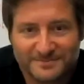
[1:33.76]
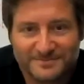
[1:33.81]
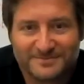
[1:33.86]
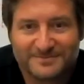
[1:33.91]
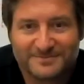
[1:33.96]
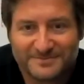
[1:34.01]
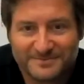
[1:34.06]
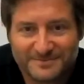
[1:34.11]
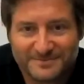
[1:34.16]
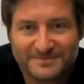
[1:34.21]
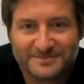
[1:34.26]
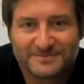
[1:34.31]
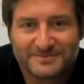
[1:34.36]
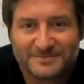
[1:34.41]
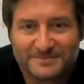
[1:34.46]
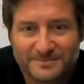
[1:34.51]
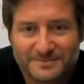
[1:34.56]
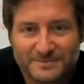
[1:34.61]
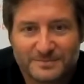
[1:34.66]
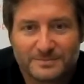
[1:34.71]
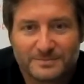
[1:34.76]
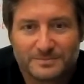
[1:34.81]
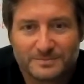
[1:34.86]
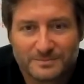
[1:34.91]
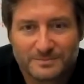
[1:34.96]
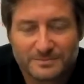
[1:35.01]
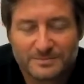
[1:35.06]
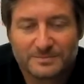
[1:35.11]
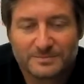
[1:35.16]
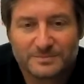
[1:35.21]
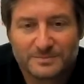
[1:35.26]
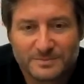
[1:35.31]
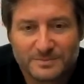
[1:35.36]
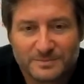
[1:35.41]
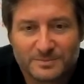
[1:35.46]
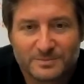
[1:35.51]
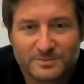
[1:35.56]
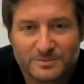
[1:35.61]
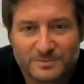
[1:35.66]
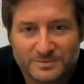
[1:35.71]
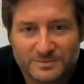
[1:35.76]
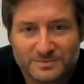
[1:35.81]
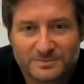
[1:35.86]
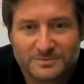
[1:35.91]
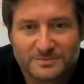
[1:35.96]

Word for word: So we are in a unique position in the